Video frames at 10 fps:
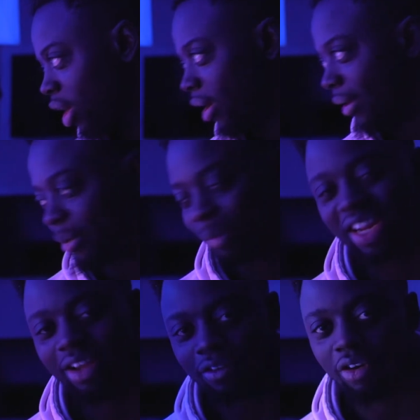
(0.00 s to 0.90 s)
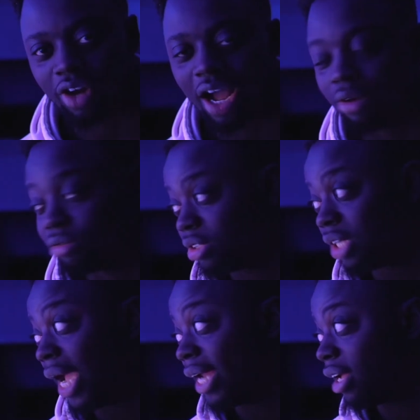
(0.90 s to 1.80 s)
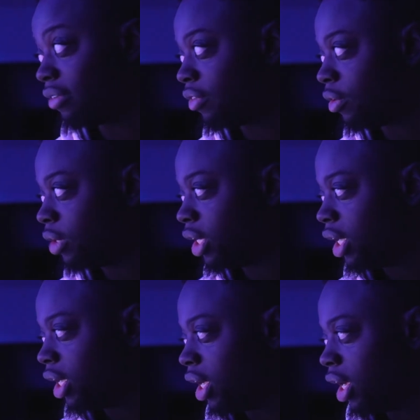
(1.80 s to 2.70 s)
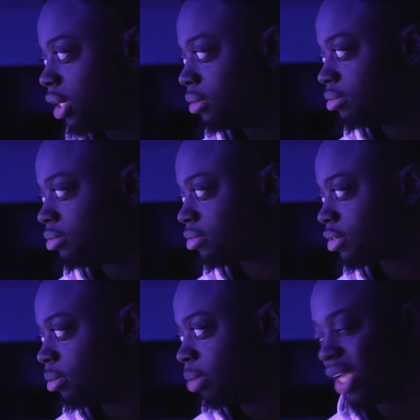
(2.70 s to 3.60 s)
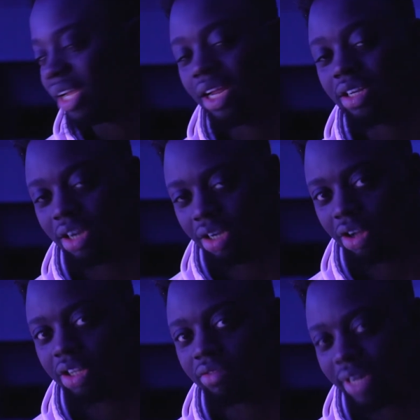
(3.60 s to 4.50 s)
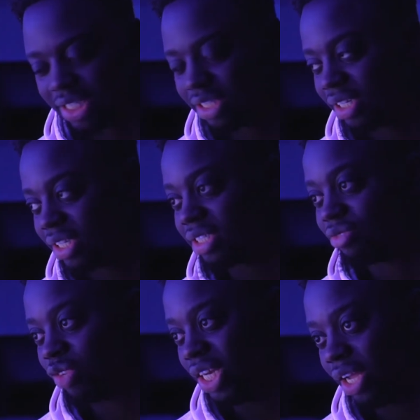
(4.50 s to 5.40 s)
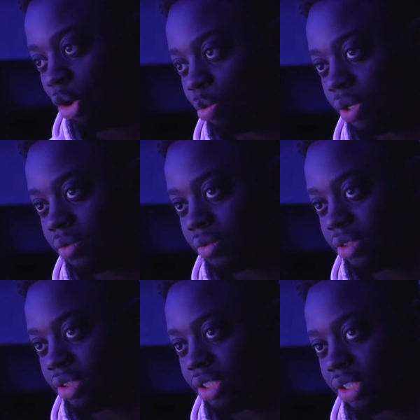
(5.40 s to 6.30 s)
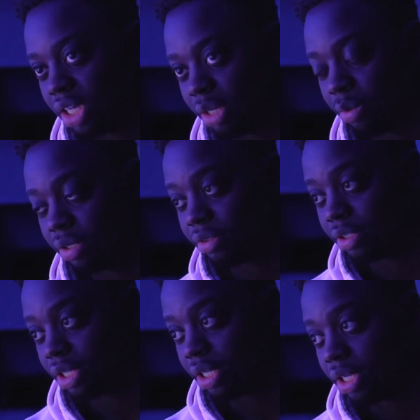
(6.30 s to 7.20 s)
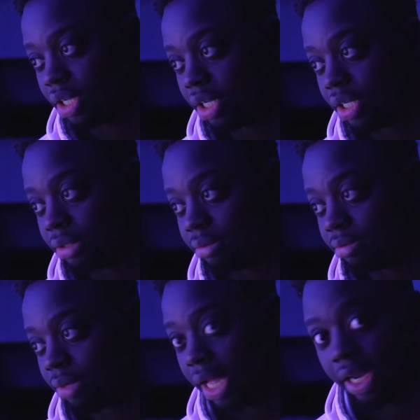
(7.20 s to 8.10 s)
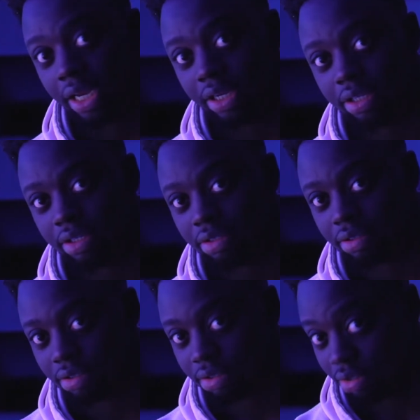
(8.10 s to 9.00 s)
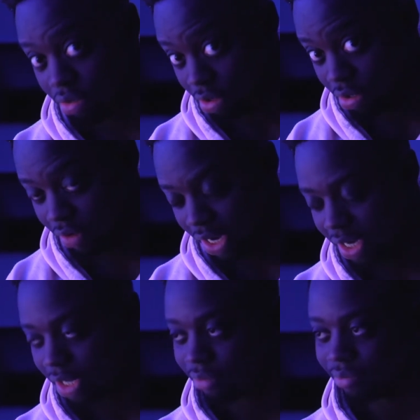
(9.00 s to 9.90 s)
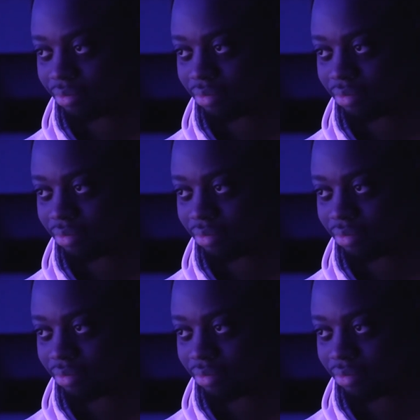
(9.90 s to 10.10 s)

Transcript: Uh, depending on how tired I feel. Um, but yeah, a lot of the rest is really helping. Just sleeping, um, headache gone right now.